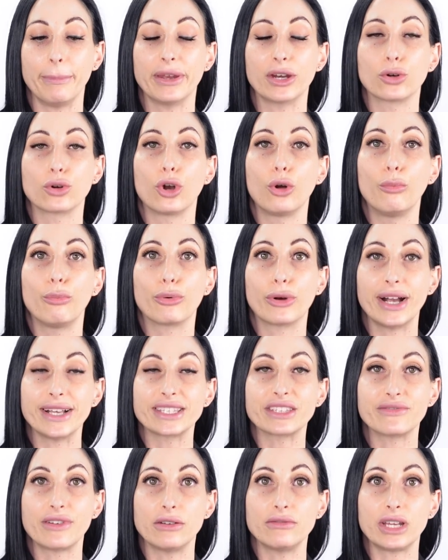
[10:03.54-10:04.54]
mineral
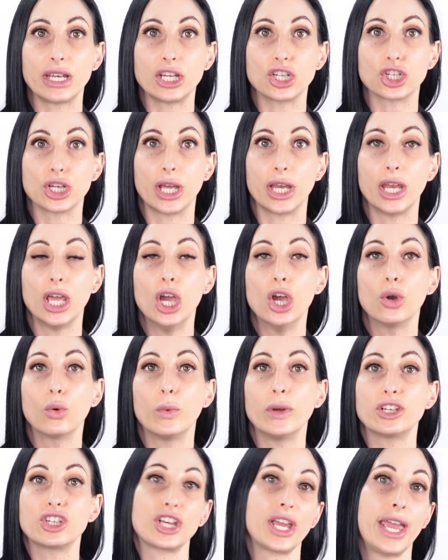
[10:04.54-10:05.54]
pressed foundation,
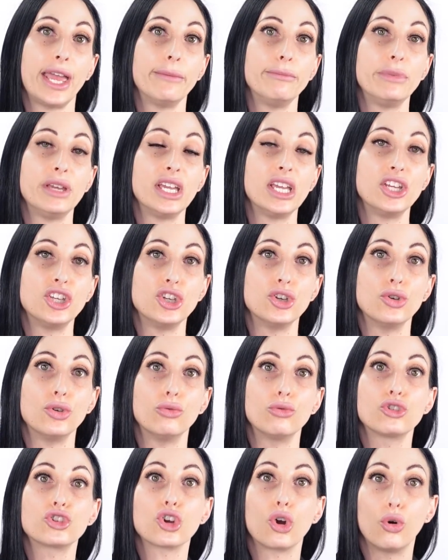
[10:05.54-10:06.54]
which can be
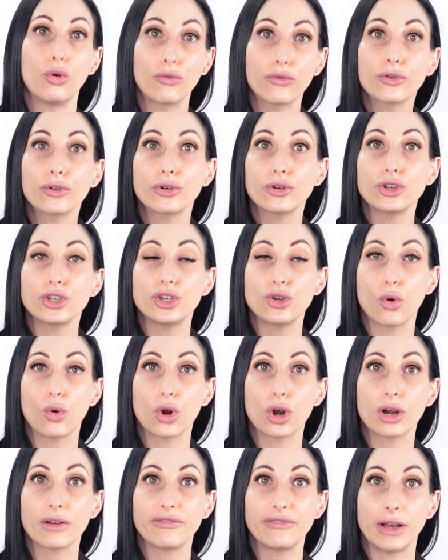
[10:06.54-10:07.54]
used over
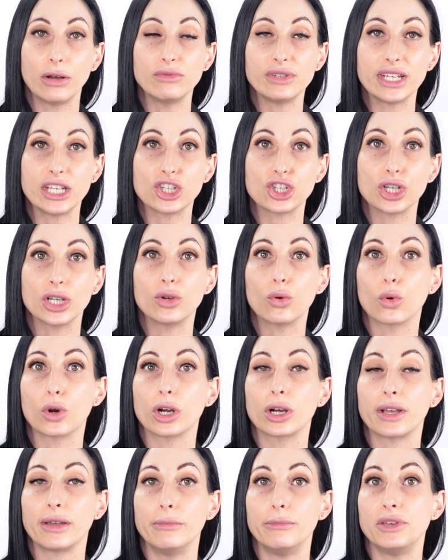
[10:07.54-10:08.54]
your foundation
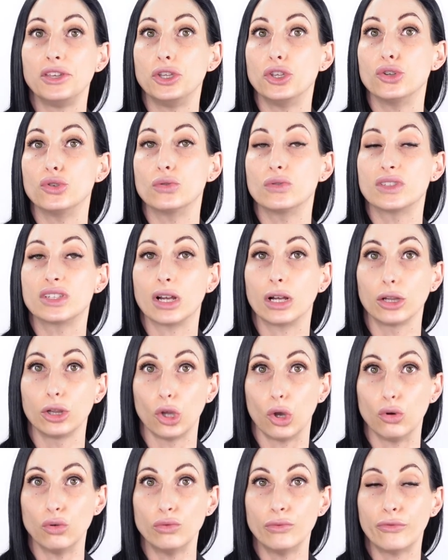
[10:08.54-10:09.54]
or it can be used
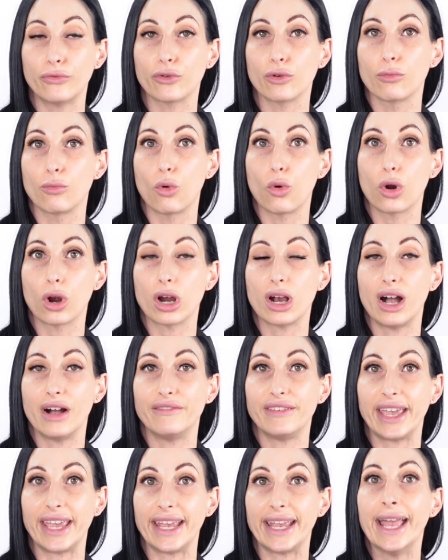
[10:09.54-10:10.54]
alone for more
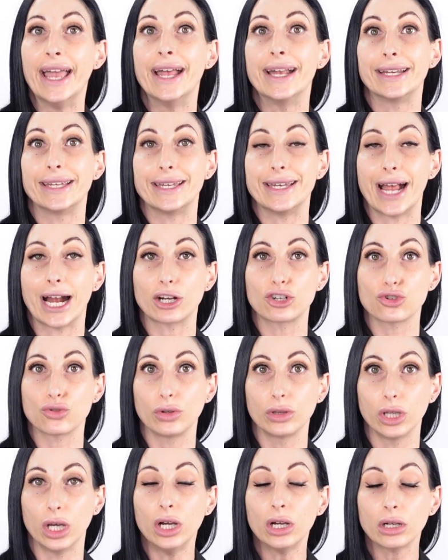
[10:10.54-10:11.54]
of a
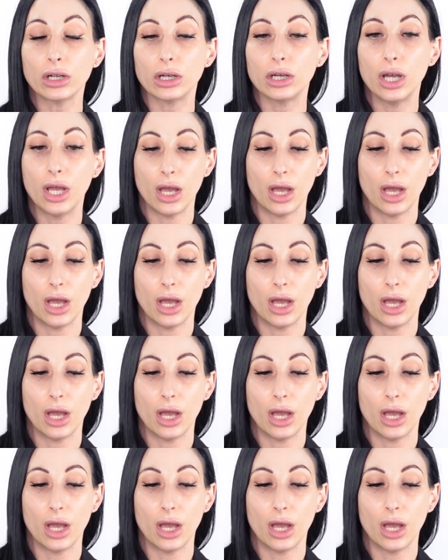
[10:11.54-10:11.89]
natural look.